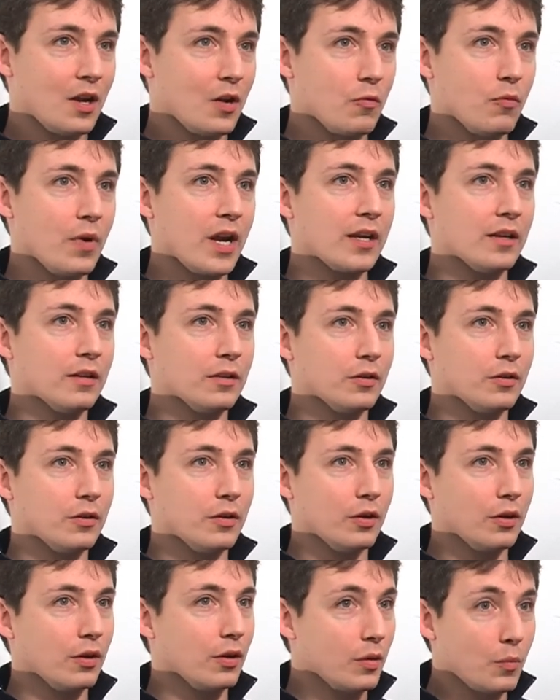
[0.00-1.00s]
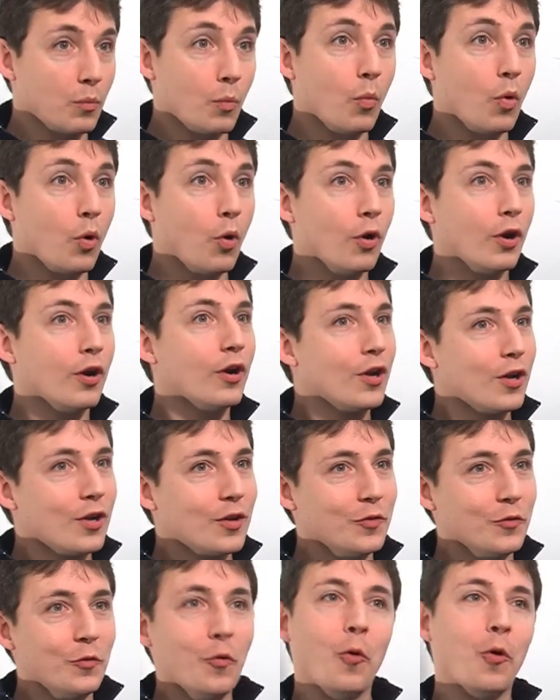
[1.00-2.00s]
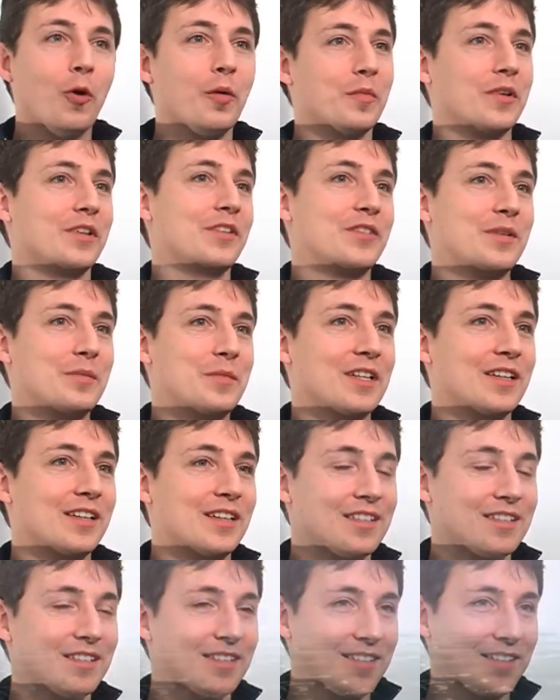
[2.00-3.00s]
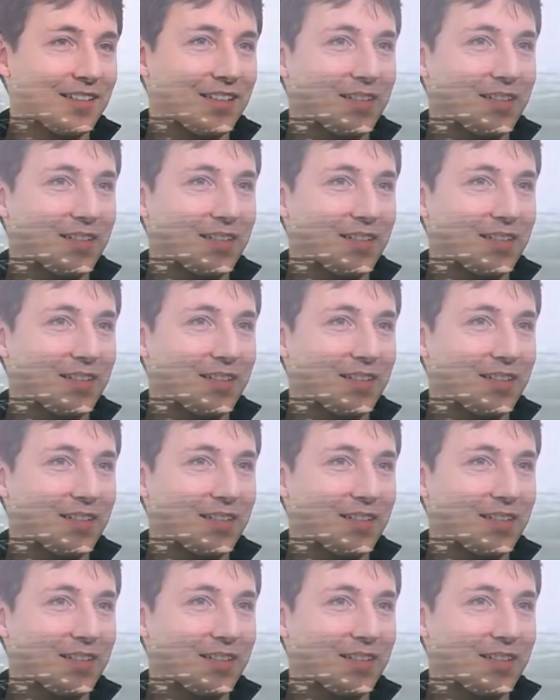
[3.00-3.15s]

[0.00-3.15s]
regular, more normal simulation